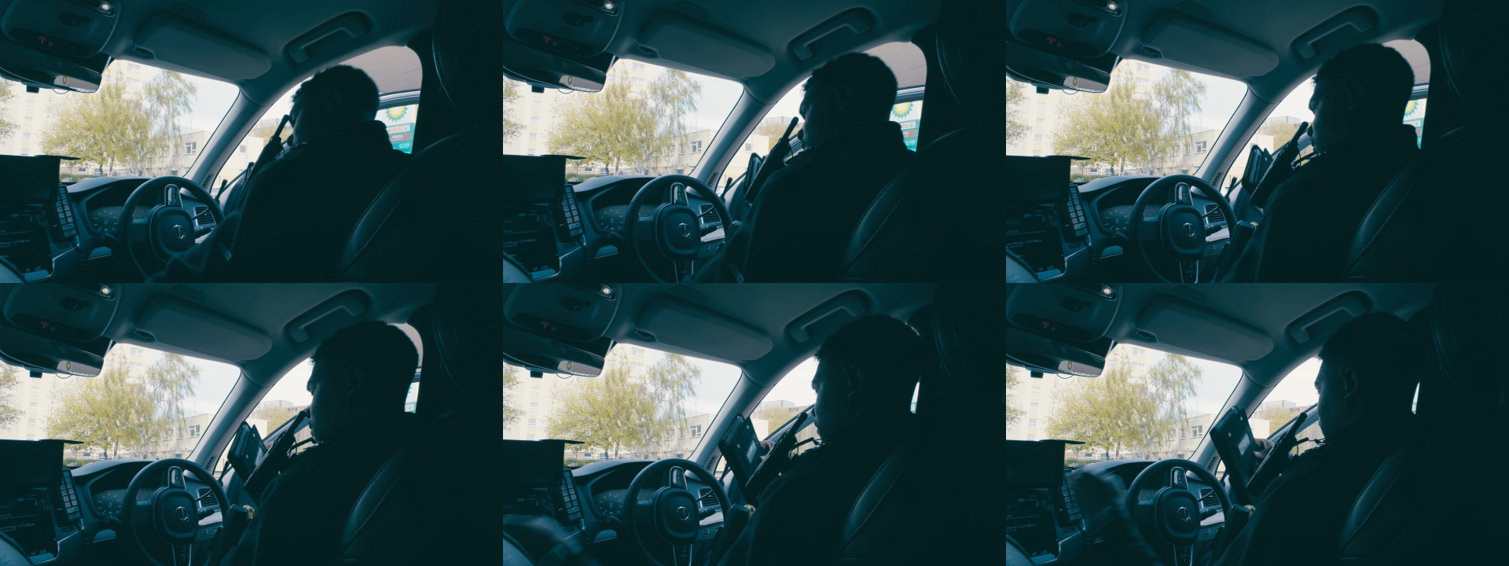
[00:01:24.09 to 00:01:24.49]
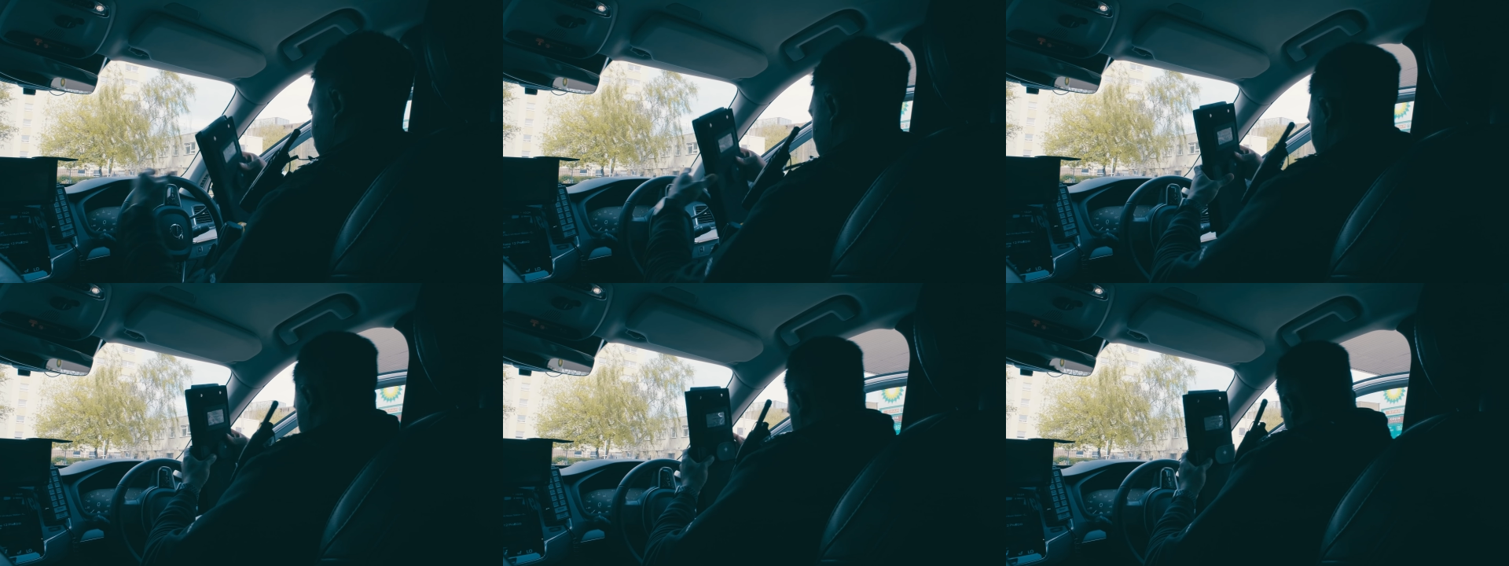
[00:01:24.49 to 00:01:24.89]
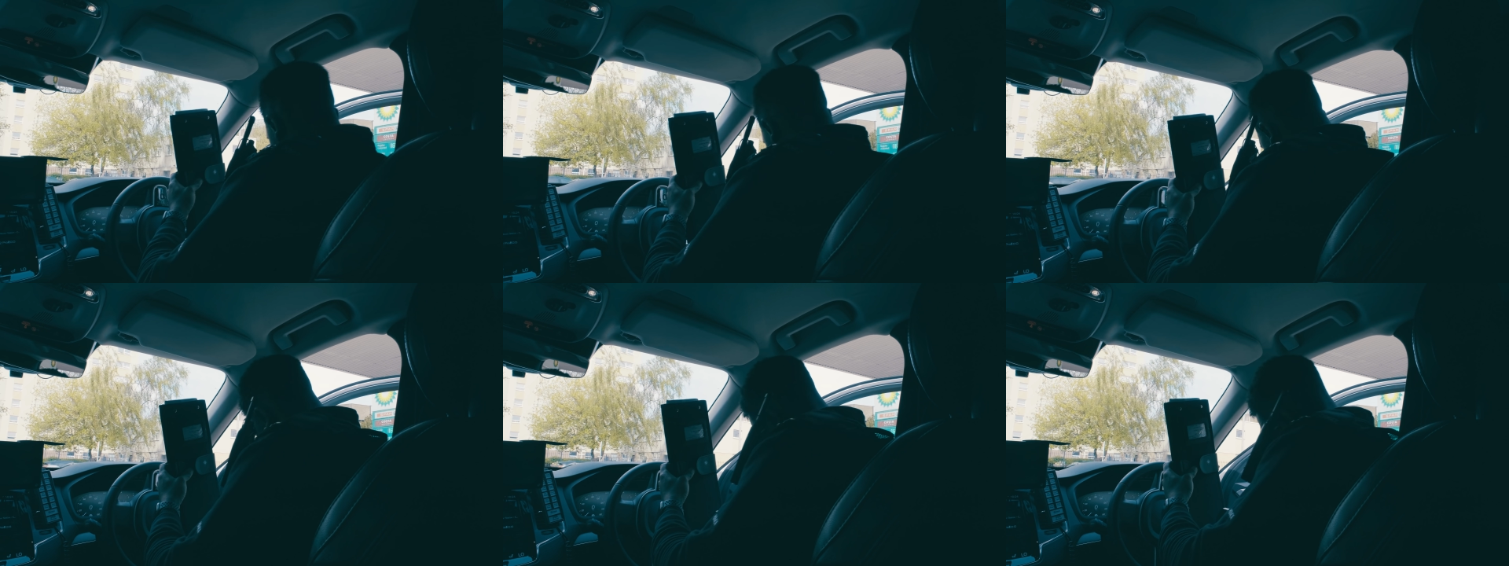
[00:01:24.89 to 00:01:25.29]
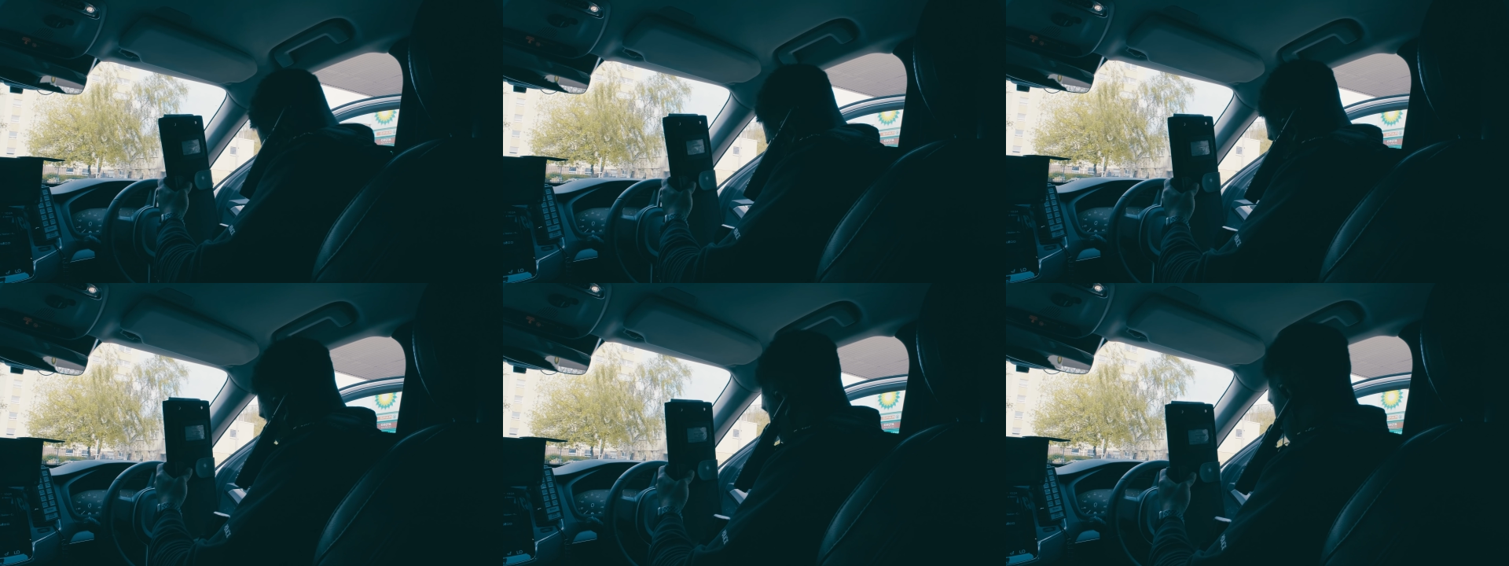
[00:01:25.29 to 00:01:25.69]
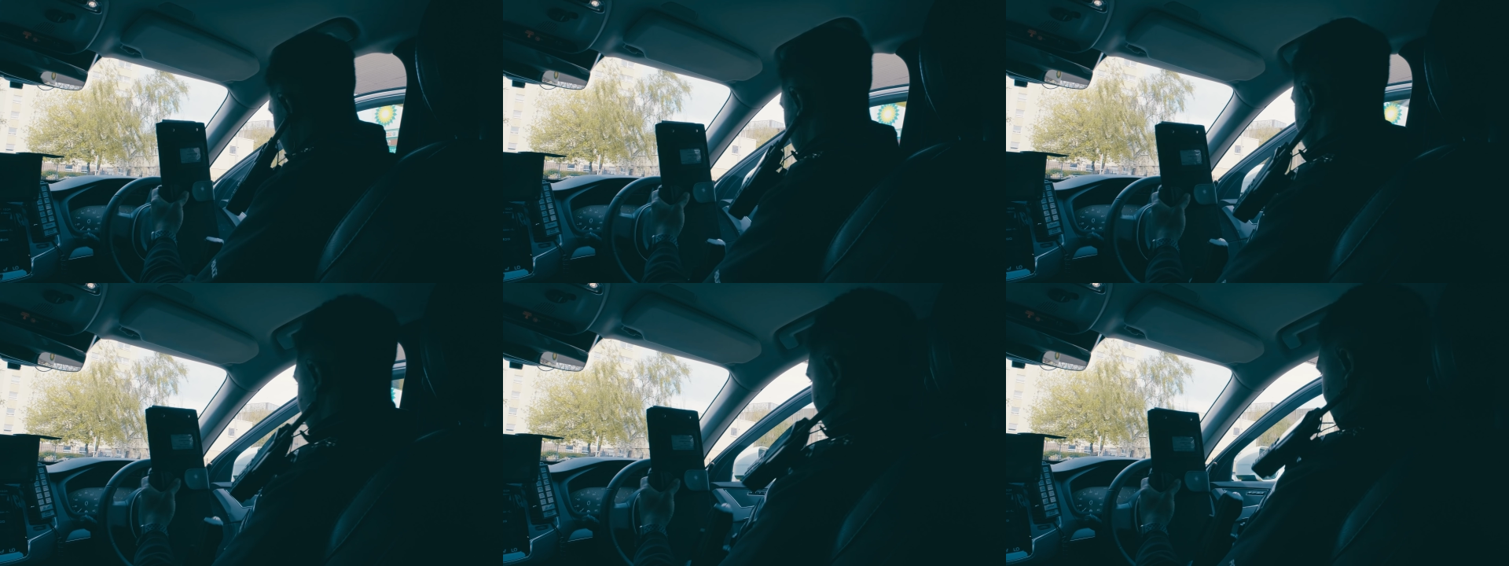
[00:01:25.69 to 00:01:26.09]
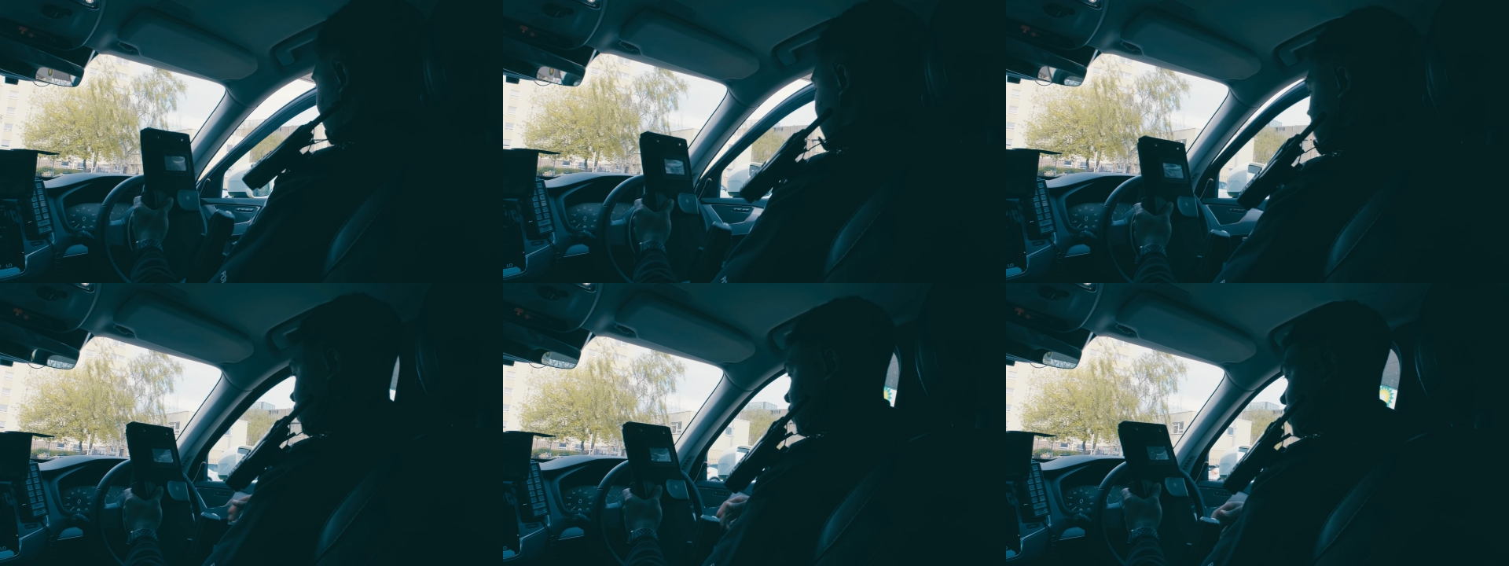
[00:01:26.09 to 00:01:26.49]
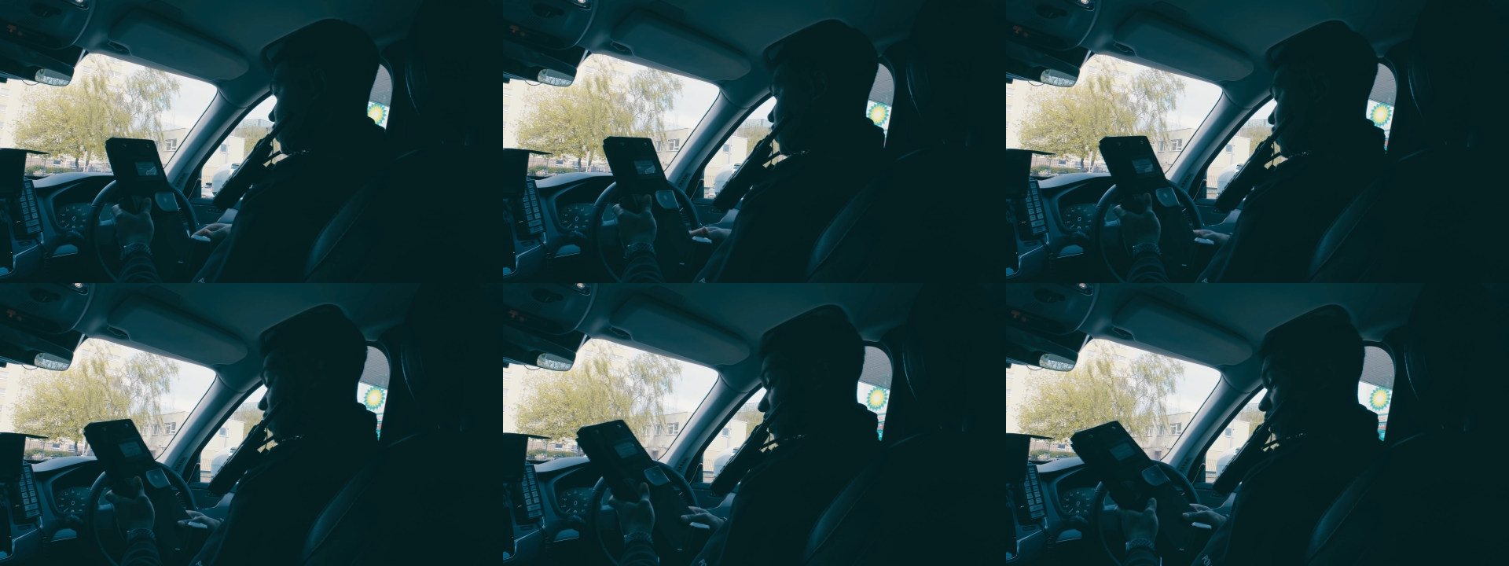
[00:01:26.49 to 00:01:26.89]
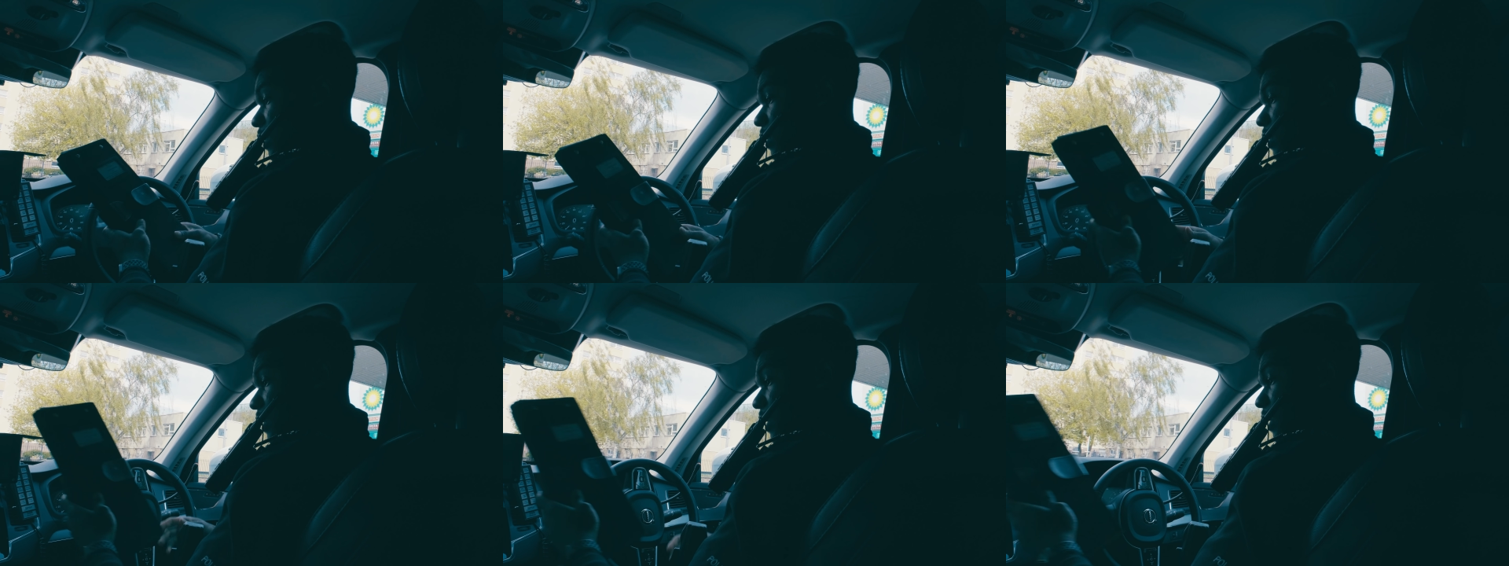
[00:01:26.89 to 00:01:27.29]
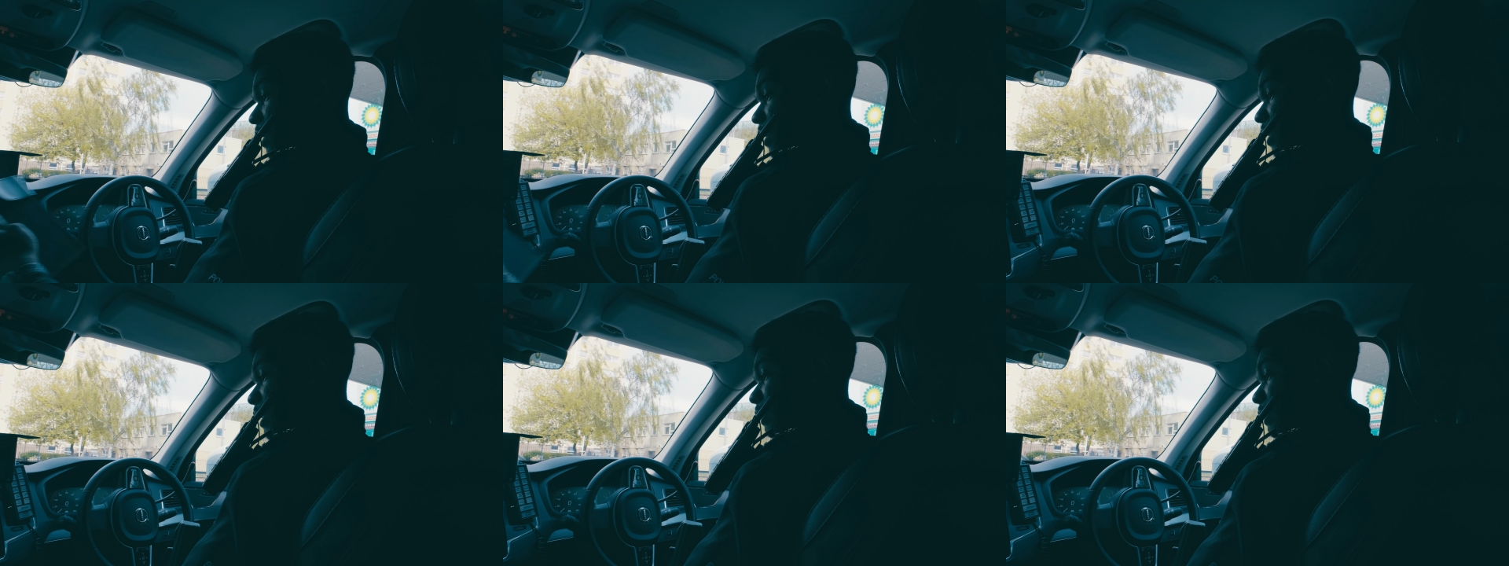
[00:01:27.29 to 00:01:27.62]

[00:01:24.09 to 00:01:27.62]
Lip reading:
No face is visible, so there are no lips to read.